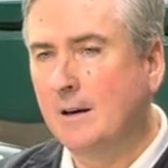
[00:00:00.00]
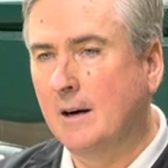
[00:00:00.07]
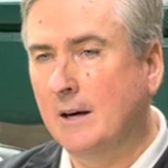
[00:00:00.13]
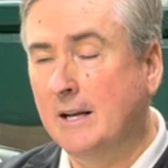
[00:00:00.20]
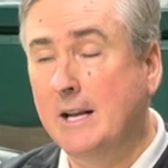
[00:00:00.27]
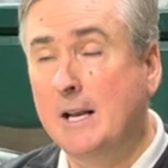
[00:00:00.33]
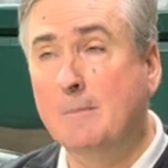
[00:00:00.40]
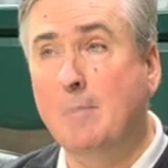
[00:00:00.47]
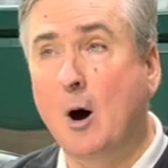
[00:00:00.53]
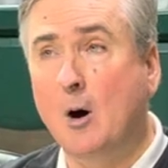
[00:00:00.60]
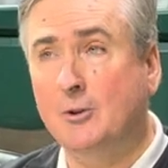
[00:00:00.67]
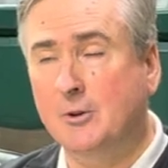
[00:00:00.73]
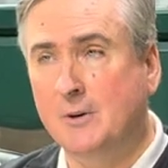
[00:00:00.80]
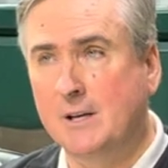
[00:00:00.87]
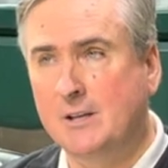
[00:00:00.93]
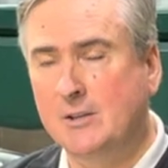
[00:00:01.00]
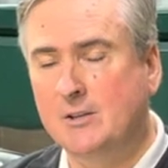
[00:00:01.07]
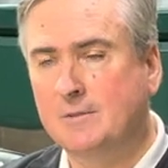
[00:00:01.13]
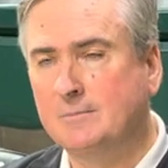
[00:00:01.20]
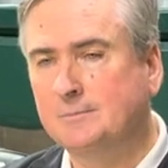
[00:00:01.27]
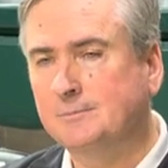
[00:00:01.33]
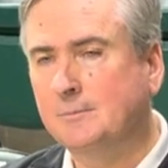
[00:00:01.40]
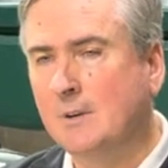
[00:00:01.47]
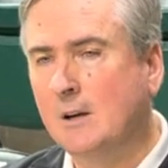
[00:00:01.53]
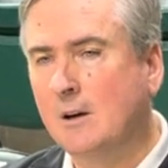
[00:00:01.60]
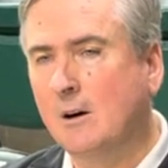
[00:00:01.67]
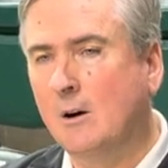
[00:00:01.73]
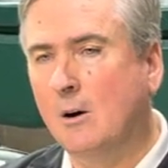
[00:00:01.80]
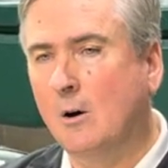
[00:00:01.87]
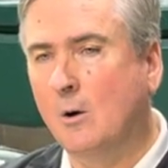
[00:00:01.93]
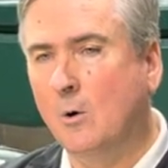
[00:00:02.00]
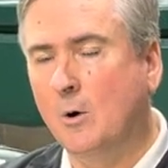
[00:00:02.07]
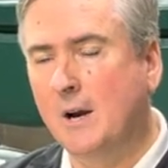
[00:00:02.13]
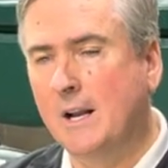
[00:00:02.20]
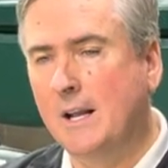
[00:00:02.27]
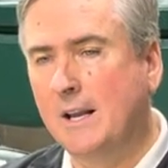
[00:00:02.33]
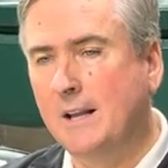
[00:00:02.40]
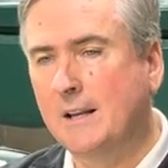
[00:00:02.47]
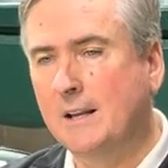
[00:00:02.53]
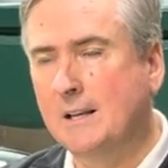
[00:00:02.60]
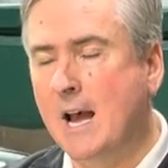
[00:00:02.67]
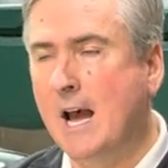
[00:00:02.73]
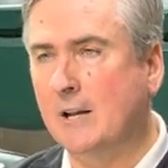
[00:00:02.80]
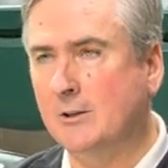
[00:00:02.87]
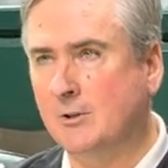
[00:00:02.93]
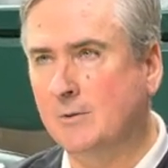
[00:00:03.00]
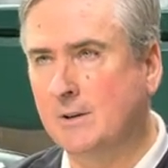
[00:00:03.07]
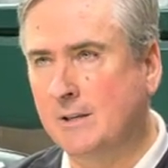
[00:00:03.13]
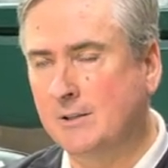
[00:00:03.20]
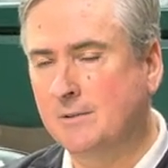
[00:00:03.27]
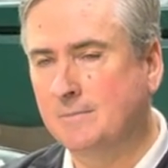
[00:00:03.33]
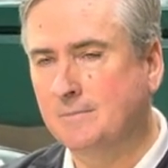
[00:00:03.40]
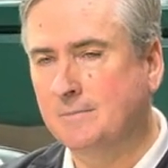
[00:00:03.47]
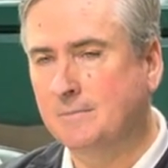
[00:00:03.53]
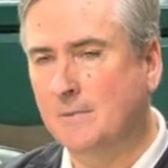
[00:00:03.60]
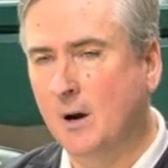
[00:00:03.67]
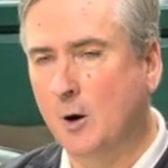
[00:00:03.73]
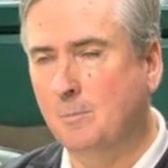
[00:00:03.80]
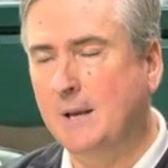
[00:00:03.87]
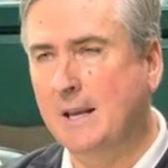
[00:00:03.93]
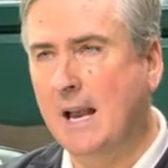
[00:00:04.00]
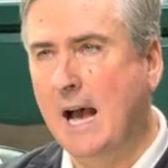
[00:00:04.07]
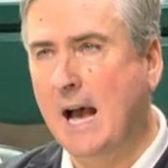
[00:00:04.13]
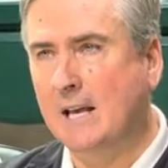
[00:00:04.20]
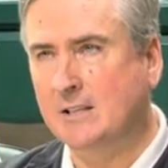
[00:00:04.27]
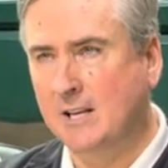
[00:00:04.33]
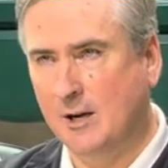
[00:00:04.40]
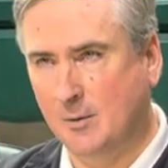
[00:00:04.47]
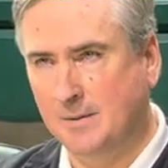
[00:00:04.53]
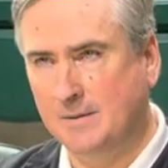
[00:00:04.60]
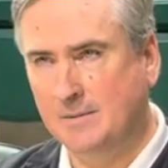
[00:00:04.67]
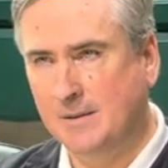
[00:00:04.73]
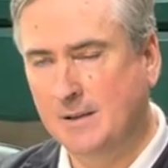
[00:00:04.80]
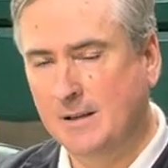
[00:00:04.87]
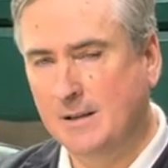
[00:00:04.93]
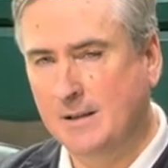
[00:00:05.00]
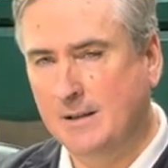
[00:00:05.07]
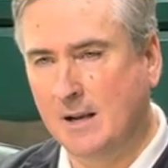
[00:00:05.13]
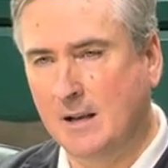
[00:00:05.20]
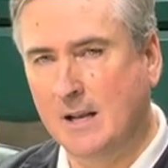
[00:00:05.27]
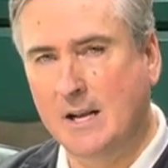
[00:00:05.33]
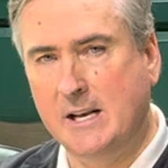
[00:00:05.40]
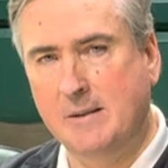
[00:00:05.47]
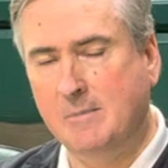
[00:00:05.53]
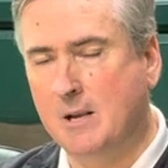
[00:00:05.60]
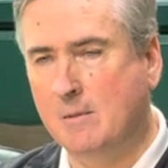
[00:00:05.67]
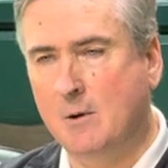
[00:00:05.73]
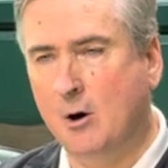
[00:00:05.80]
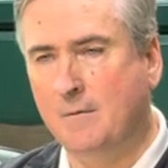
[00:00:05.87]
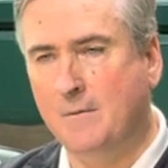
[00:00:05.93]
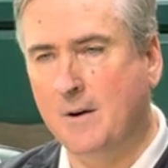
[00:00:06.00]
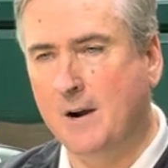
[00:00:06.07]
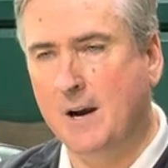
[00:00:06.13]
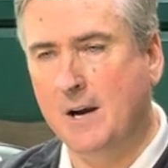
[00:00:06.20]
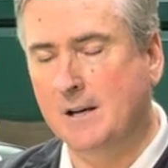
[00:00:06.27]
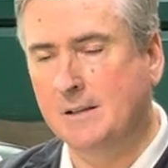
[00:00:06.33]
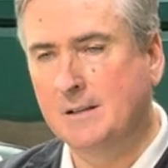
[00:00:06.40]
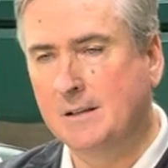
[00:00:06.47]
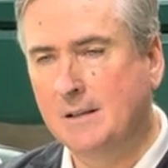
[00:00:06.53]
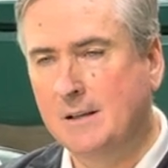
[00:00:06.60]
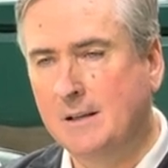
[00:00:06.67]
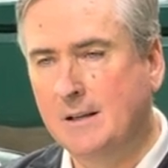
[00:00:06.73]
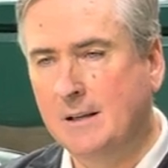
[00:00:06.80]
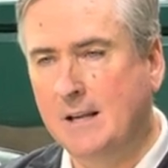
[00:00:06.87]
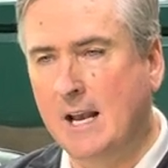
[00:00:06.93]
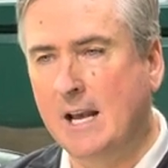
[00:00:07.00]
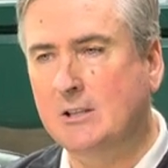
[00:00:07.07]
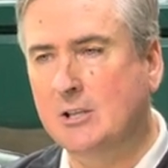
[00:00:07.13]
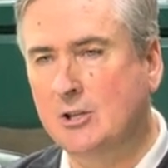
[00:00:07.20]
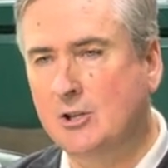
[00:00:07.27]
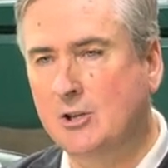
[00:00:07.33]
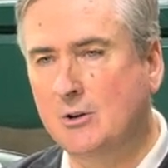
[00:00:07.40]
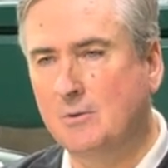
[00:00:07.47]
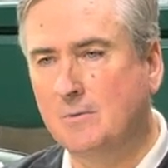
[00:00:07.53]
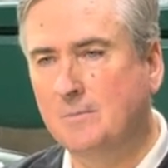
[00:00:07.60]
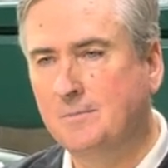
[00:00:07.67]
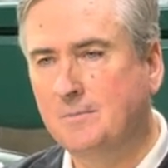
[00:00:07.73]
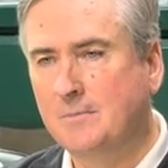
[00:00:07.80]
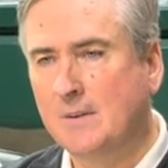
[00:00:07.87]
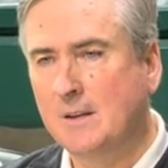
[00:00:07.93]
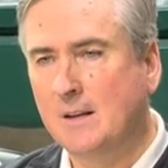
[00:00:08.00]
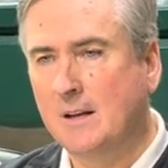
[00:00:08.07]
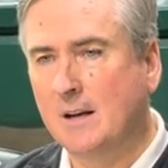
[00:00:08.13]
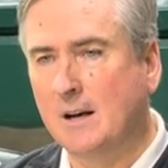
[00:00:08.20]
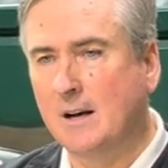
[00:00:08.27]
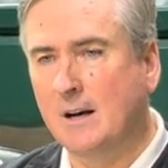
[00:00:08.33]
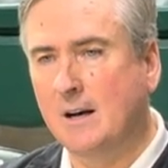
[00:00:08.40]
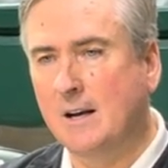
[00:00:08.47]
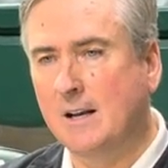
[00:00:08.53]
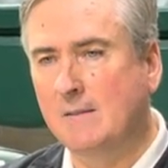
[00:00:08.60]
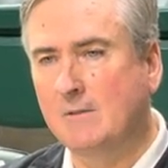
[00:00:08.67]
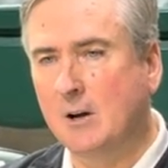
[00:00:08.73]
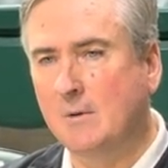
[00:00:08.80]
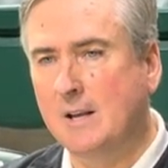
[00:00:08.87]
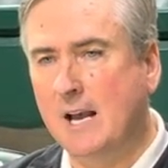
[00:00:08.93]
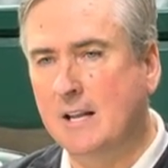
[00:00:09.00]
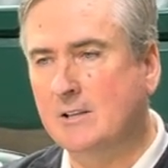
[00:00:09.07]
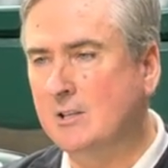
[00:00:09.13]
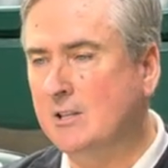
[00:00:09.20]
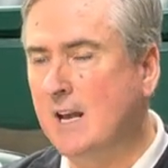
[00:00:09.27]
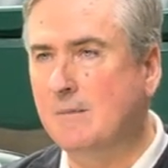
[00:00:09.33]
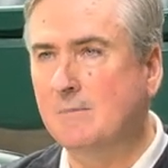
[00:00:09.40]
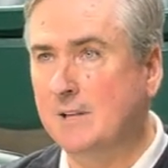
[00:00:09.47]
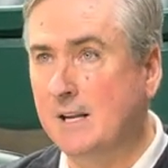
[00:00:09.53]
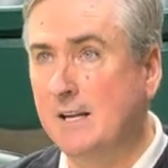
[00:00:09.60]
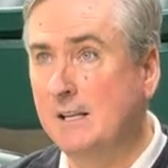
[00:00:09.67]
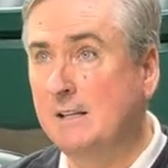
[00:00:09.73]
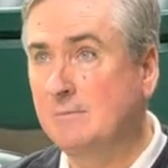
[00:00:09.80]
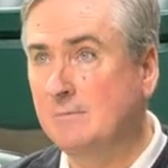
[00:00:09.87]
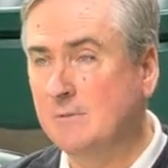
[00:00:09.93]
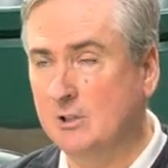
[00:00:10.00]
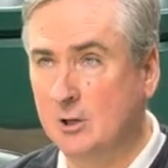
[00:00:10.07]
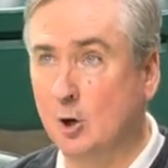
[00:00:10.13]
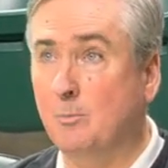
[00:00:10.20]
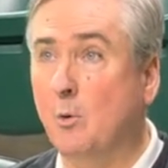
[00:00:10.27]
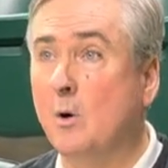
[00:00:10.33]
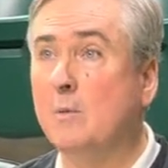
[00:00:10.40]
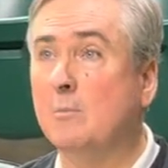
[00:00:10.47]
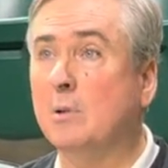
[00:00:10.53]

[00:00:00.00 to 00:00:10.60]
on any ball screens or any down screens. Our big guys helping not uh, letting him come off there and catch and shoot. Uh, even though he got 17, still point